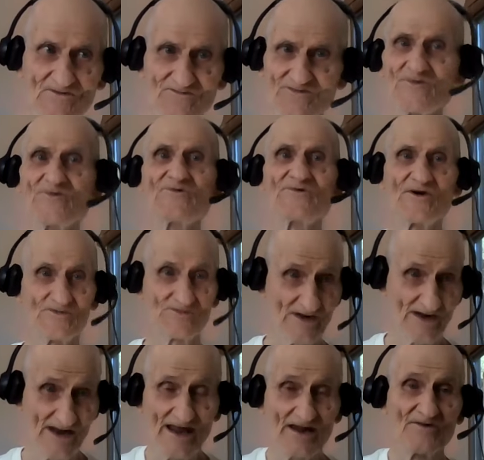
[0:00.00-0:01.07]
fructose.
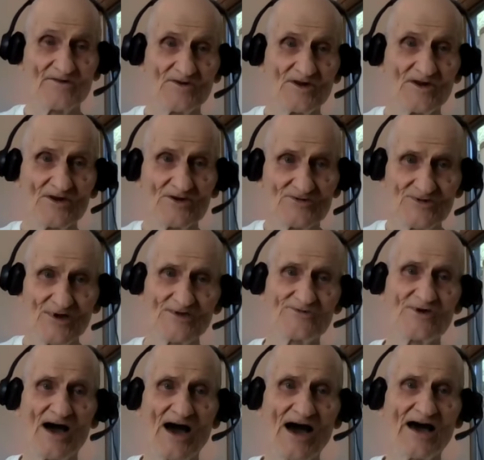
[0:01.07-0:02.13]
It had such
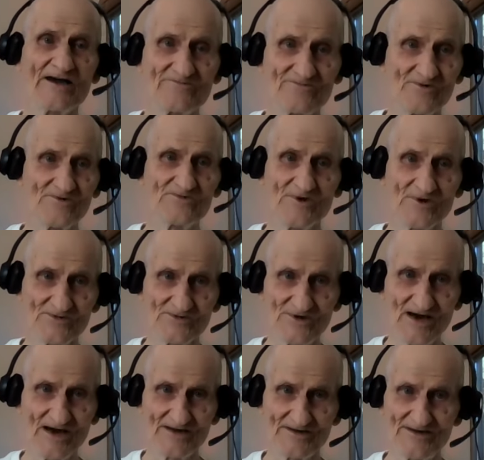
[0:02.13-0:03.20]
a high fructose
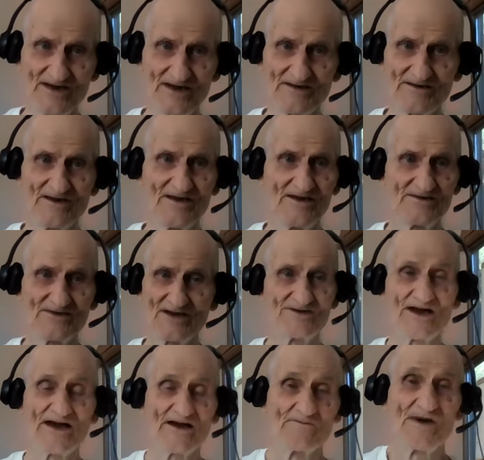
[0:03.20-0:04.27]
content that
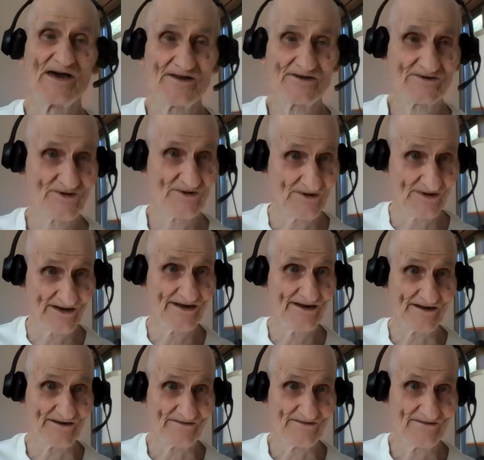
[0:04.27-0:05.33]
diabetics could eat
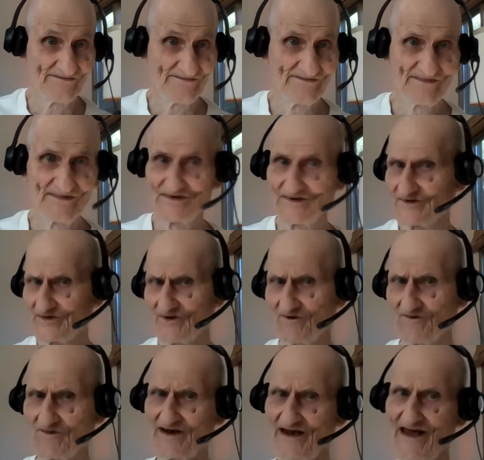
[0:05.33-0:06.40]
it. So
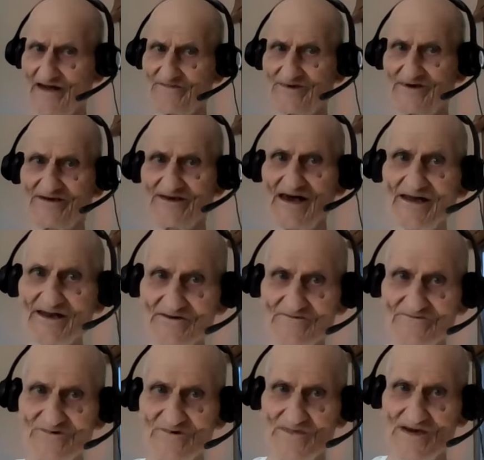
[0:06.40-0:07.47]
what happened to that
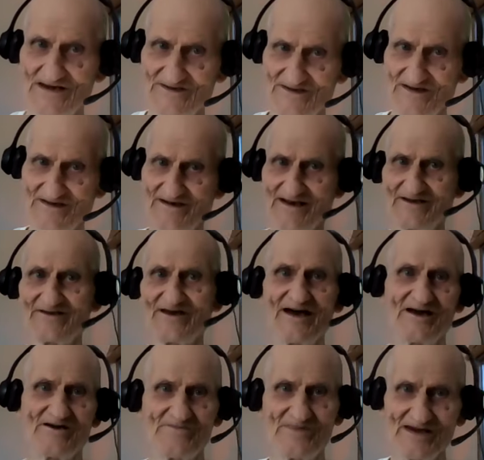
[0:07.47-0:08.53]
information? The
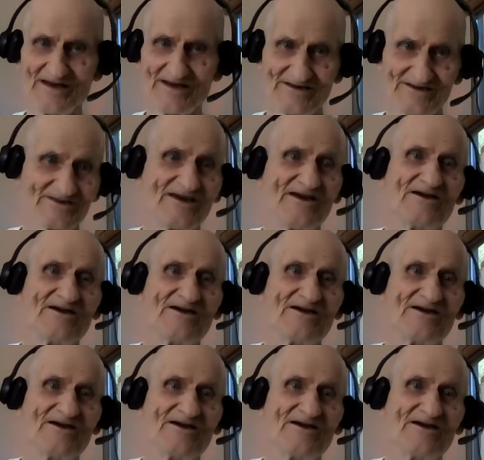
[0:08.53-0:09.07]
diabetics